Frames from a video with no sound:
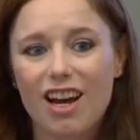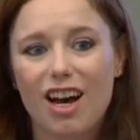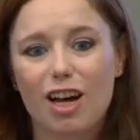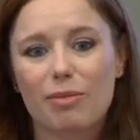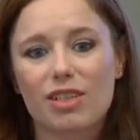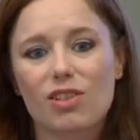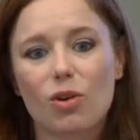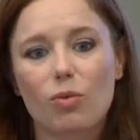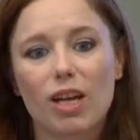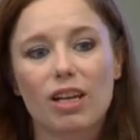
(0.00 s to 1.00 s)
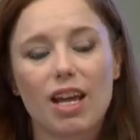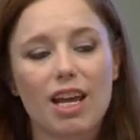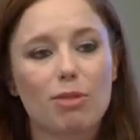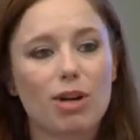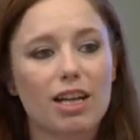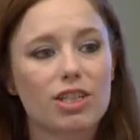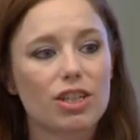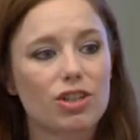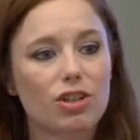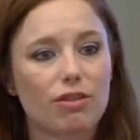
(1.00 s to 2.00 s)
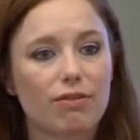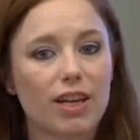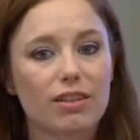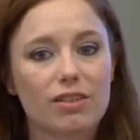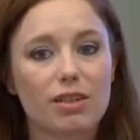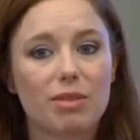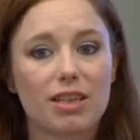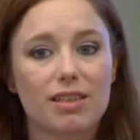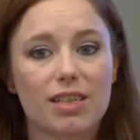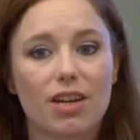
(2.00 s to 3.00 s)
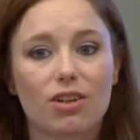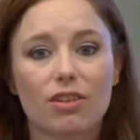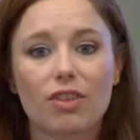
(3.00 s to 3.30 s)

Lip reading: And so when a practitioner fails to meet the standard of